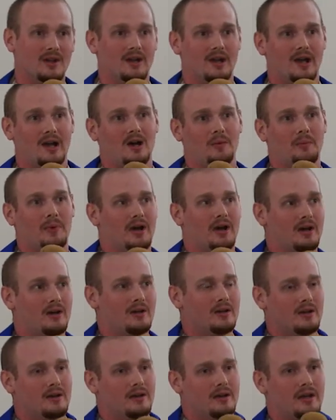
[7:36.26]
How
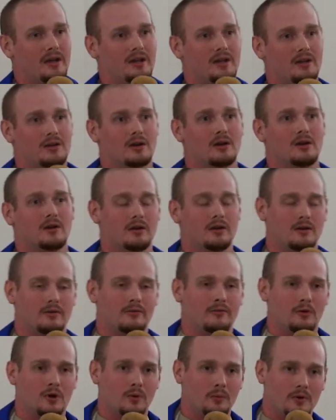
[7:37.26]
about any current or
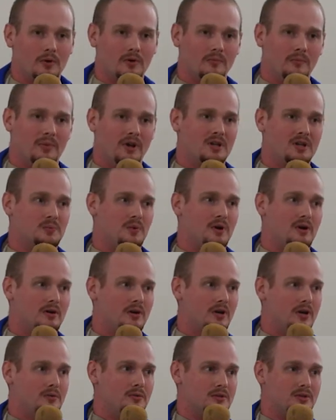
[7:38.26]
former baseball
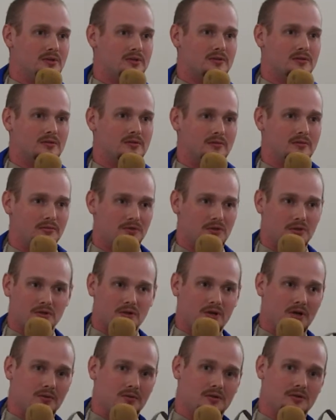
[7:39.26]
coaches? Just
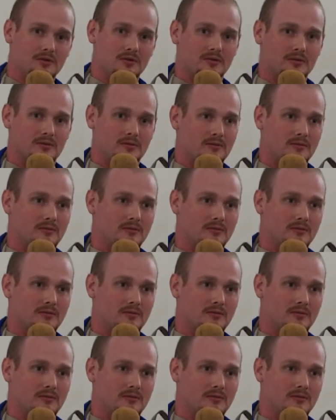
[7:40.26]
coaches.